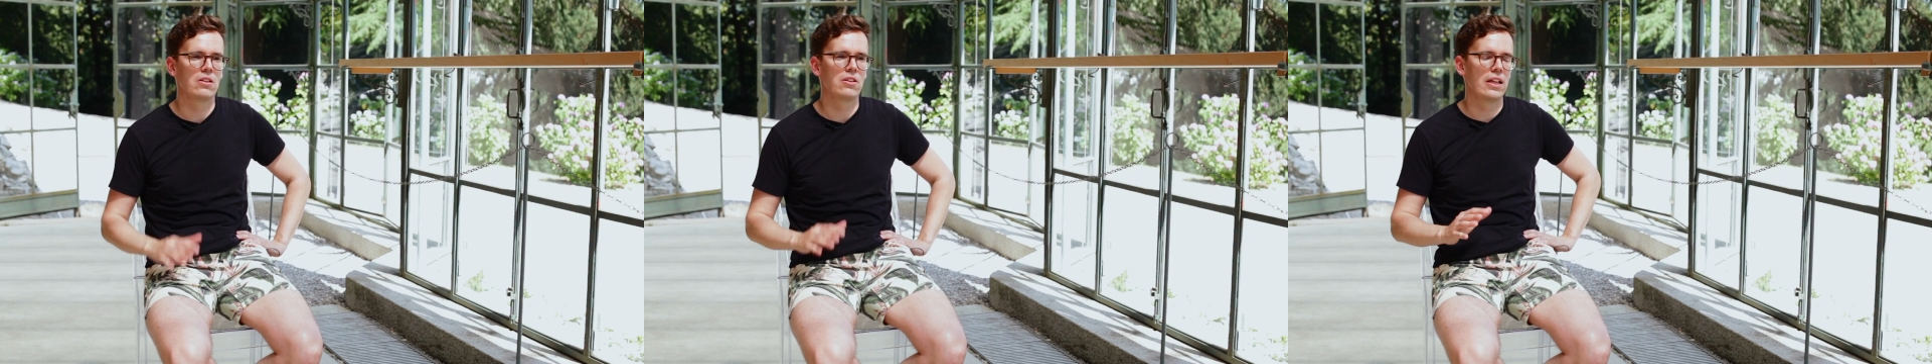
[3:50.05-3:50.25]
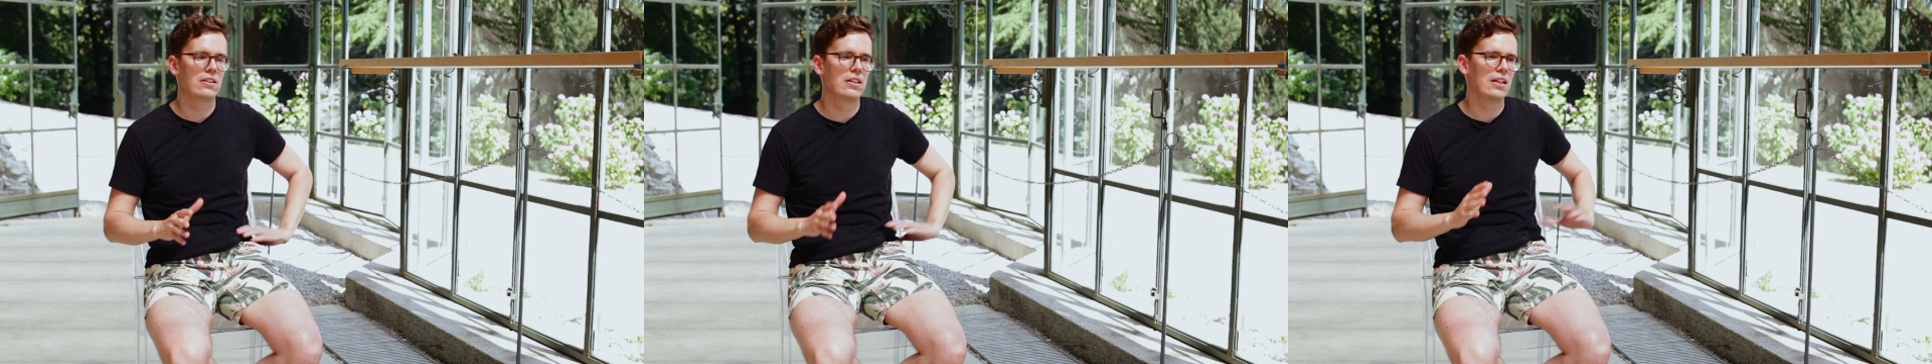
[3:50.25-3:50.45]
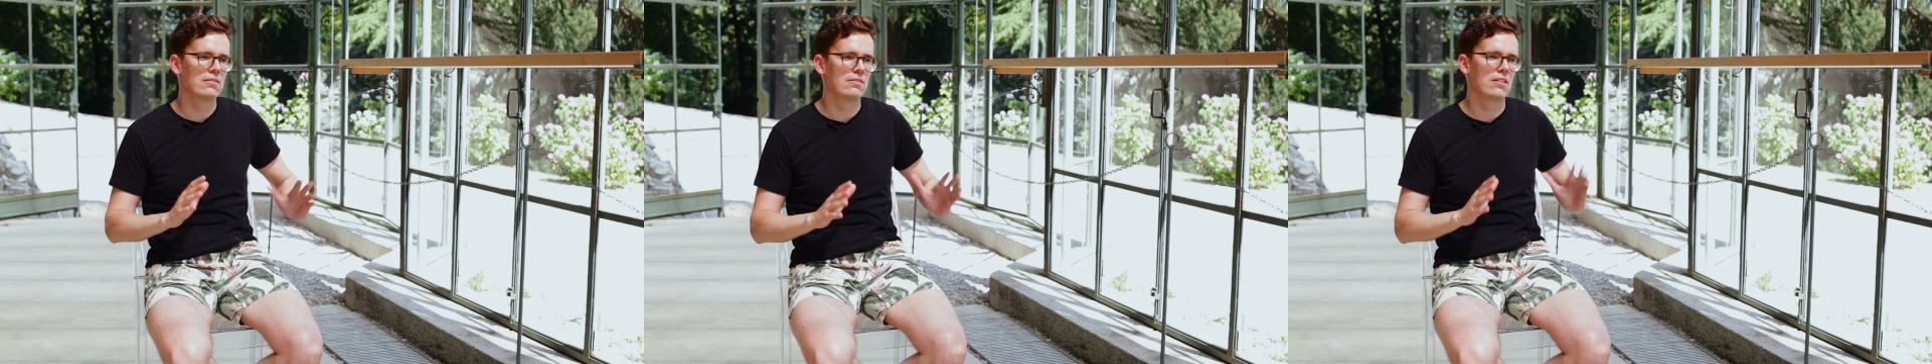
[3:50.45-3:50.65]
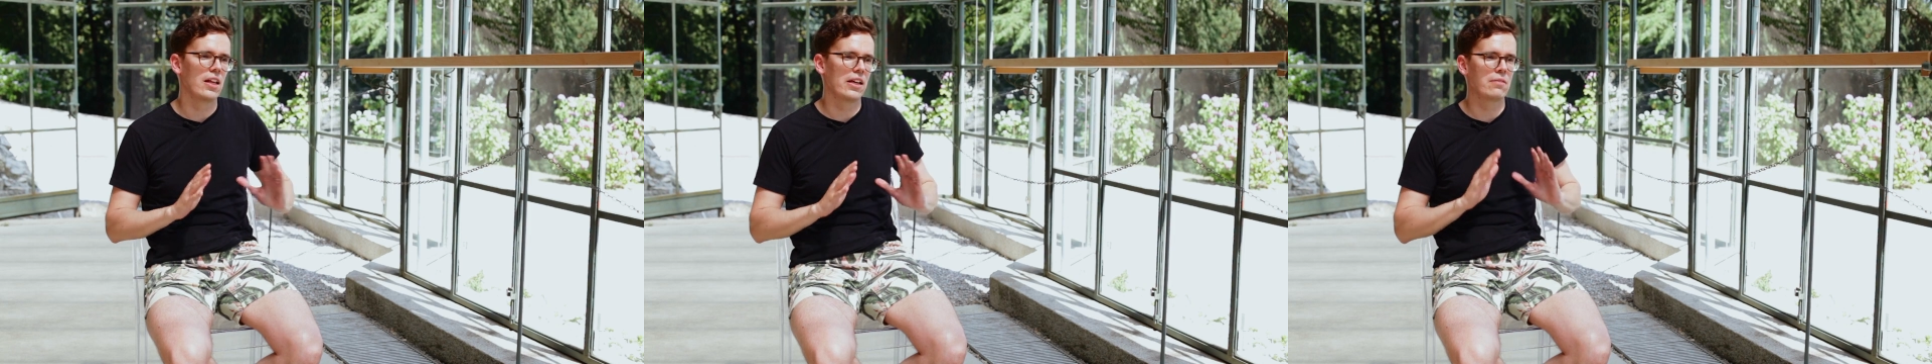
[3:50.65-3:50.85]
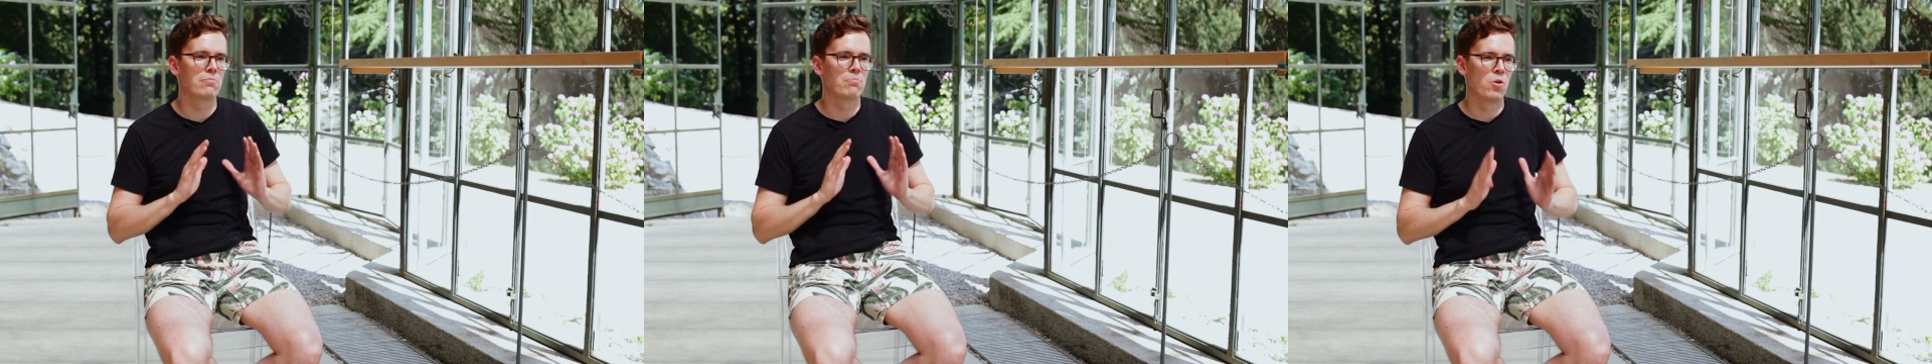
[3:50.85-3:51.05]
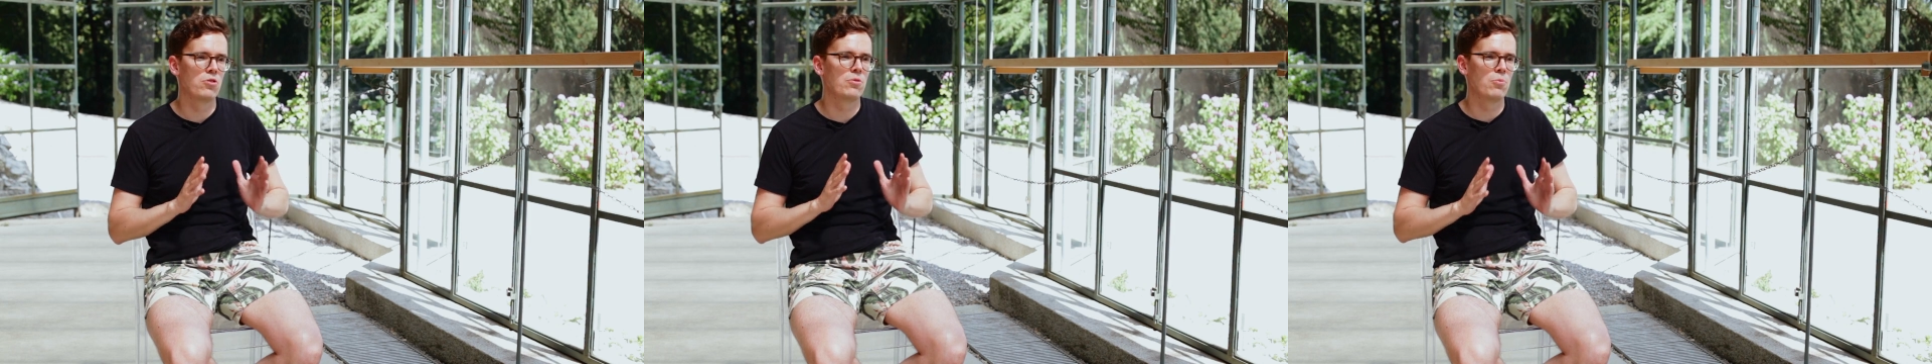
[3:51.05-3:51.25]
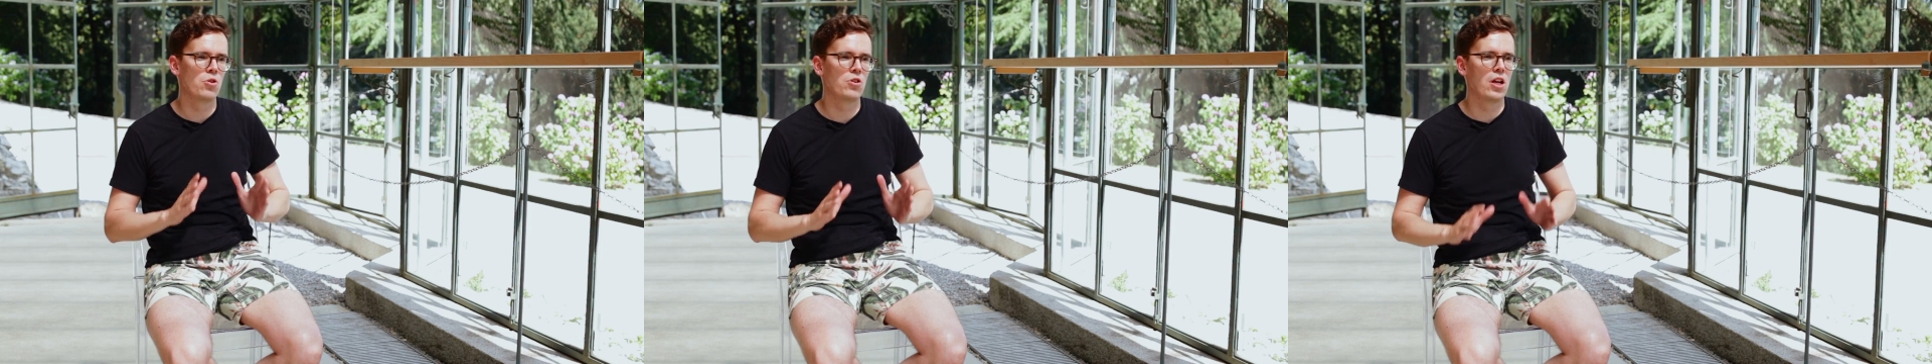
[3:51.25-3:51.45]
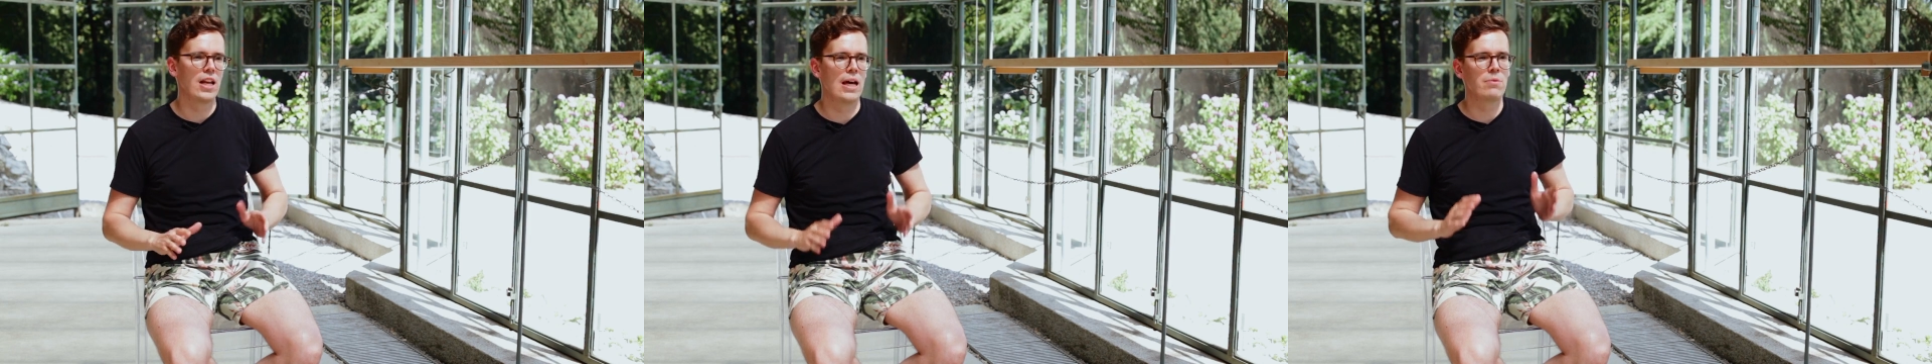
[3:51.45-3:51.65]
that, that like modal